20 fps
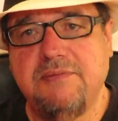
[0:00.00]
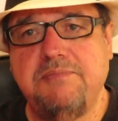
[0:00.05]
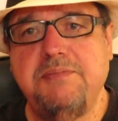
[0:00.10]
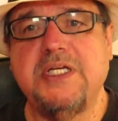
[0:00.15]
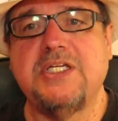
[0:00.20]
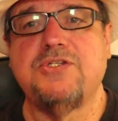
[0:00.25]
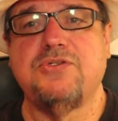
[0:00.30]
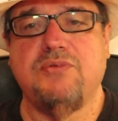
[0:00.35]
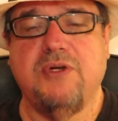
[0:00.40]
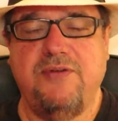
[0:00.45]

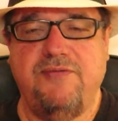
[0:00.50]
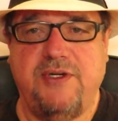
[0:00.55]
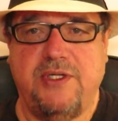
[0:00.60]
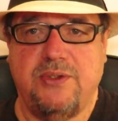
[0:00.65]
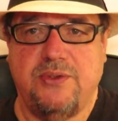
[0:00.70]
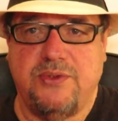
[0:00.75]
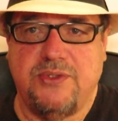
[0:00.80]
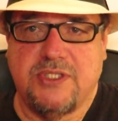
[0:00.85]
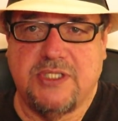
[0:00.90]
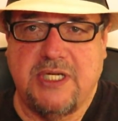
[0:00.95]
mixed
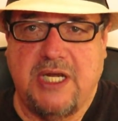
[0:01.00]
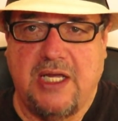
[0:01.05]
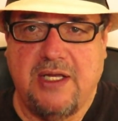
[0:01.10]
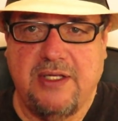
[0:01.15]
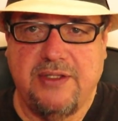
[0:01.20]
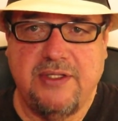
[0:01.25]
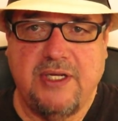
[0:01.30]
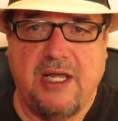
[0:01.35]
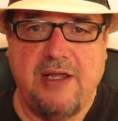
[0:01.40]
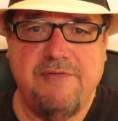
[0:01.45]
reviews.
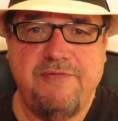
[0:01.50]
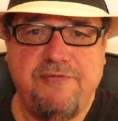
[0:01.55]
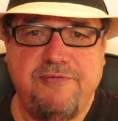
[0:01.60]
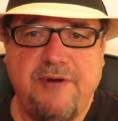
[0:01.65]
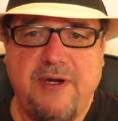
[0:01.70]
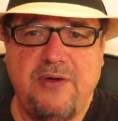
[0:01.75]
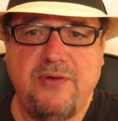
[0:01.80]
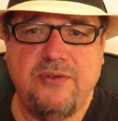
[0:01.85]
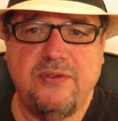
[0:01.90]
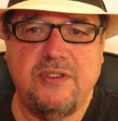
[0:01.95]
I've
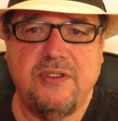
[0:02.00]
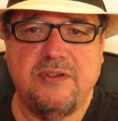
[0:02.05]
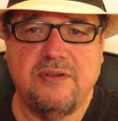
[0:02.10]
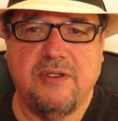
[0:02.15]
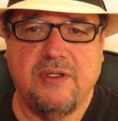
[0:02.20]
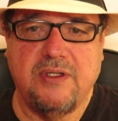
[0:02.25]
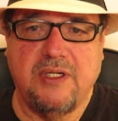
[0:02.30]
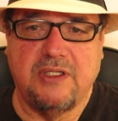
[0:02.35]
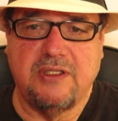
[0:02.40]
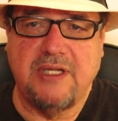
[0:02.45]
found
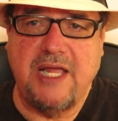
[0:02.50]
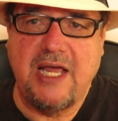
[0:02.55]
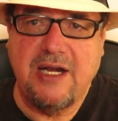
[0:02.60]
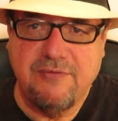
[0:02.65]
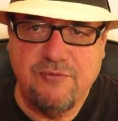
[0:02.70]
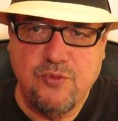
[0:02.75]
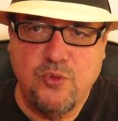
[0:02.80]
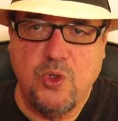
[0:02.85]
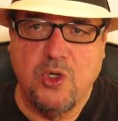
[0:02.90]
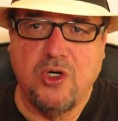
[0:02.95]
a
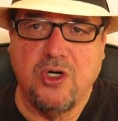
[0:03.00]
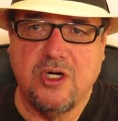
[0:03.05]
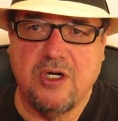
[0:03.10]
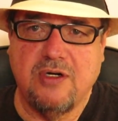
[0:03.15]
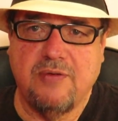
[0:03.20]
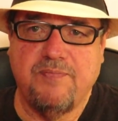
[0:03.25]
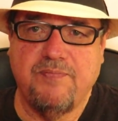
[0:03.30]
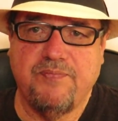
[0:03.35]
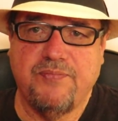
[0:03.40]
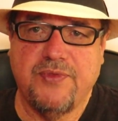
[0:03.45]
lot of
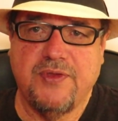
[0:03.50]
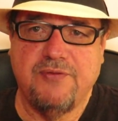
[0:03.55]
work